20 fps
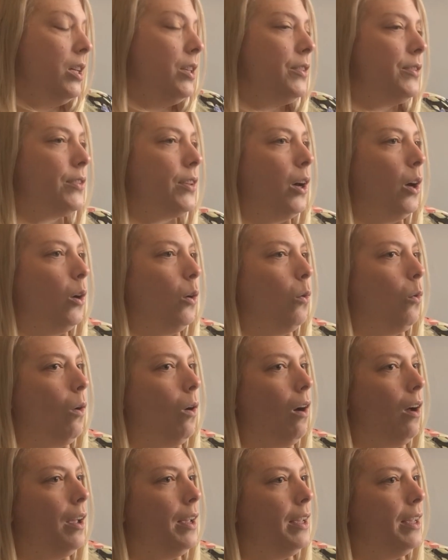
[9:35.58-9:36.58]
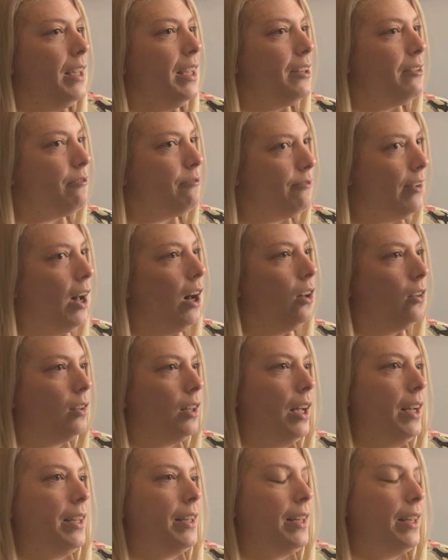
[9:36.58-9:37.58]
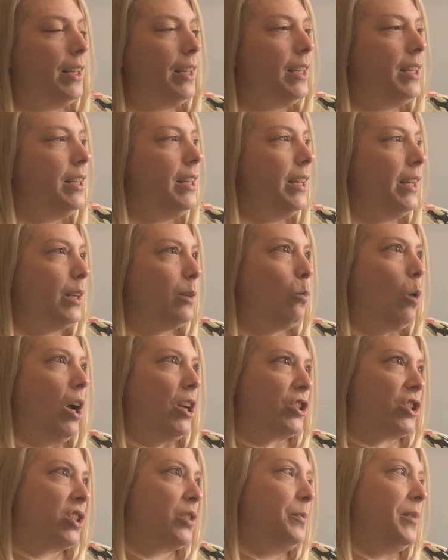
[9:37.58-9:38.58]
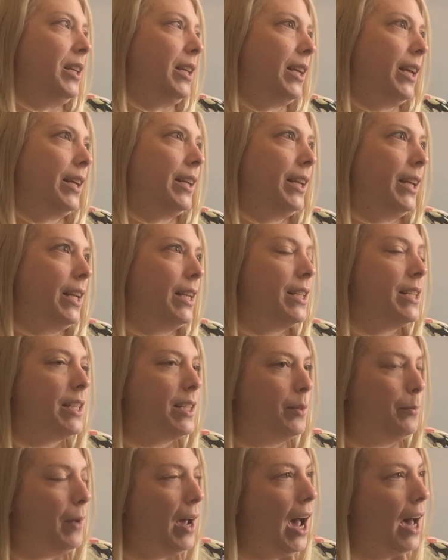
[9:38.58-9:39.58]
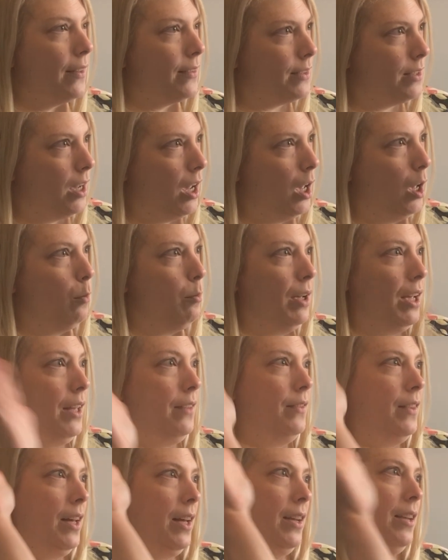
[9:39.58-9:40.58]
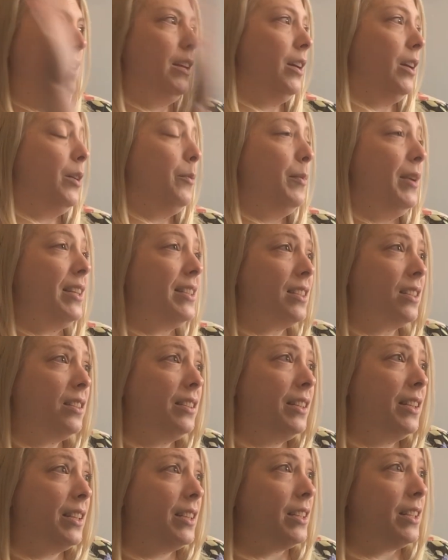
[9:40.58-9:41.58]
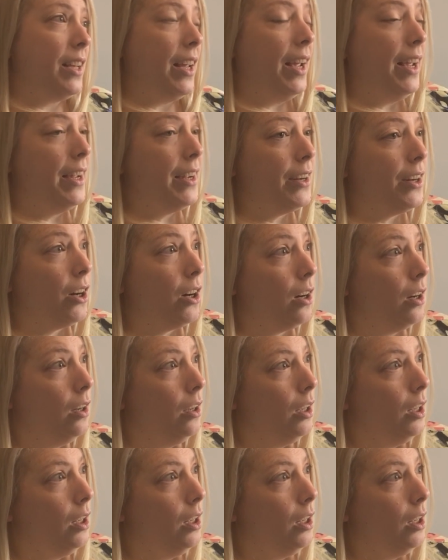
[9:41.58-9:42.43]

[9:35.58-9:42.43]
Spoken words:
So it felt like he had watched me get into the bathtub and then basically didn't care